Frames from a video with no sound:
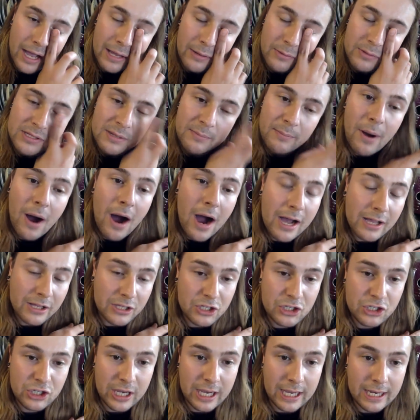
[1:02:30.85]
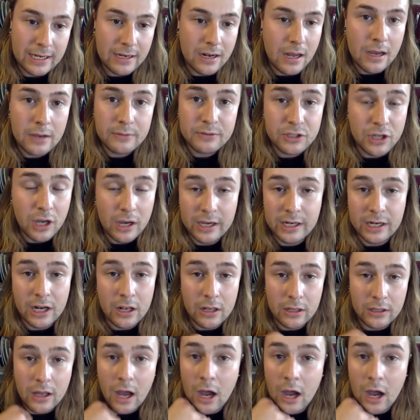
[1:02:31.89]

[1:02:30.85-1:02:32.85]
It was a pile of shit, and I can